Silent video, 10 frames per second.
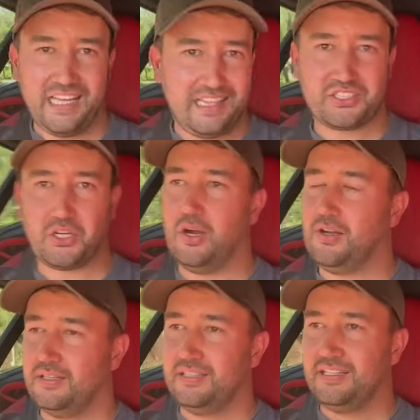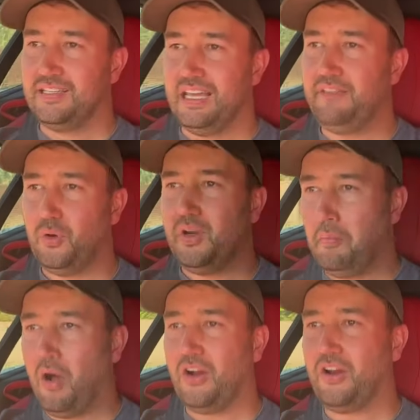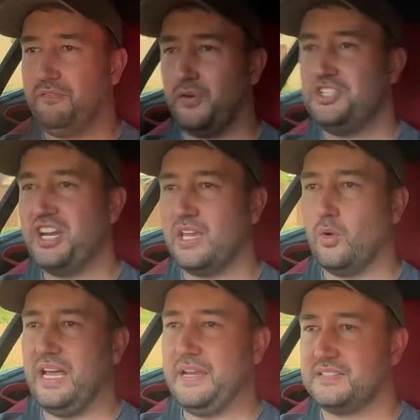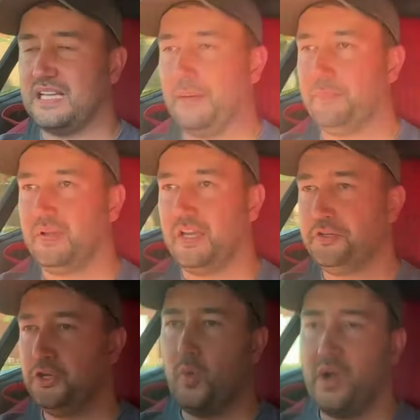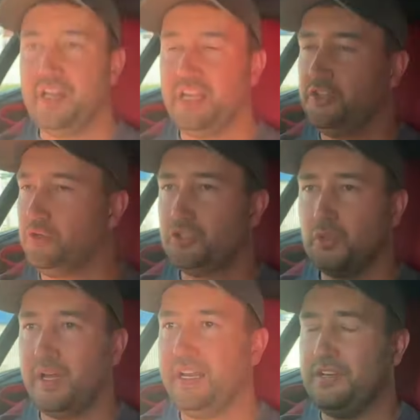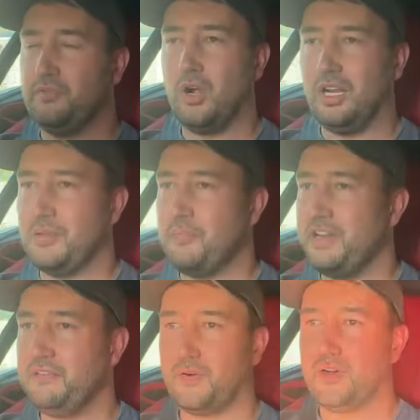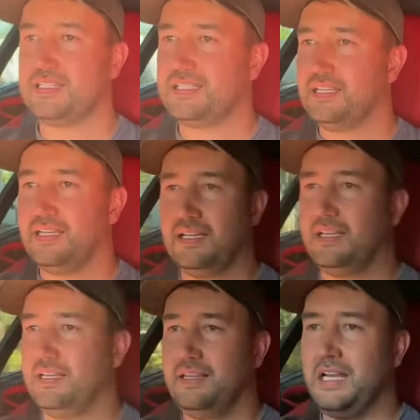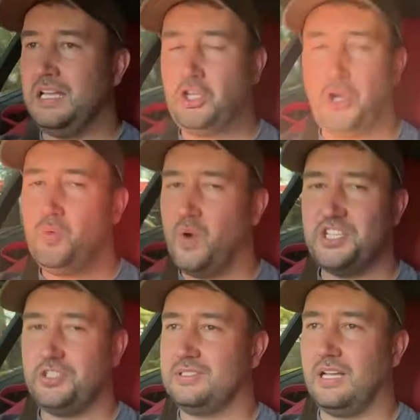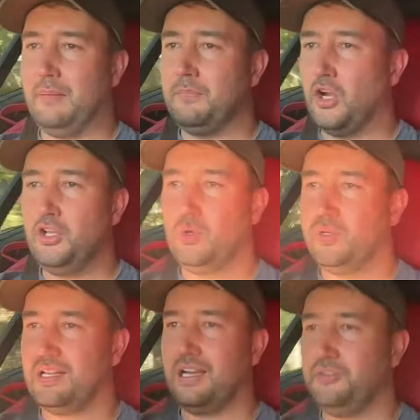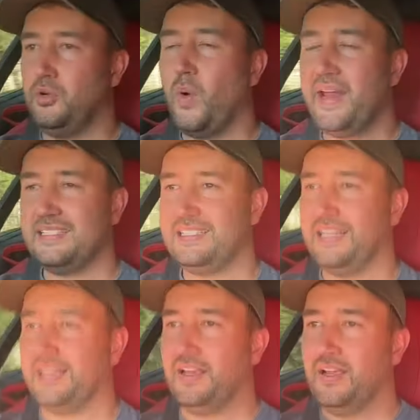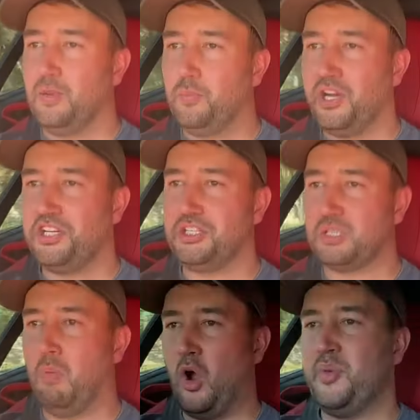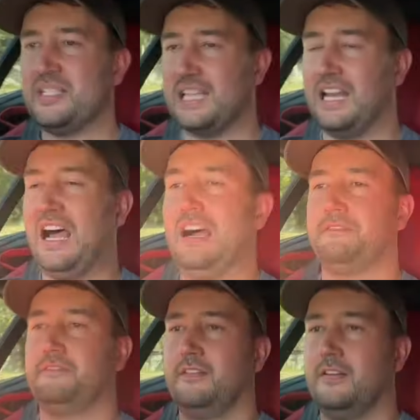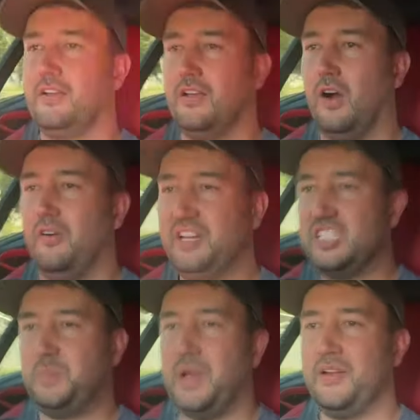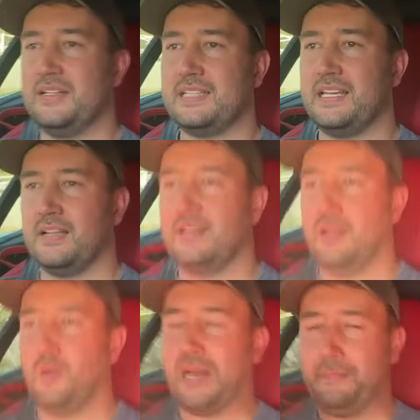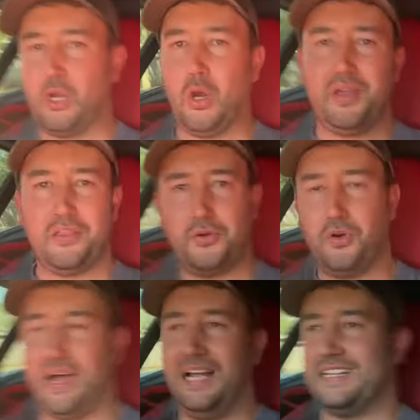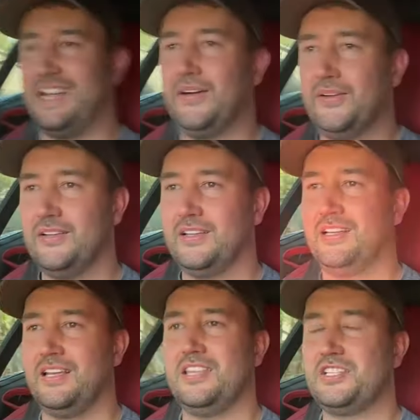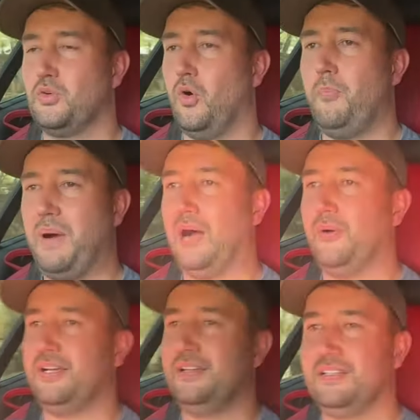this car. If you're in the market for a Jaguar F-Type, a new one, a used one, and you've got the money for it, then don't waste your time, go do it now. You're wasting precious moments in life of experiencing what I'm going through right now. This raw power,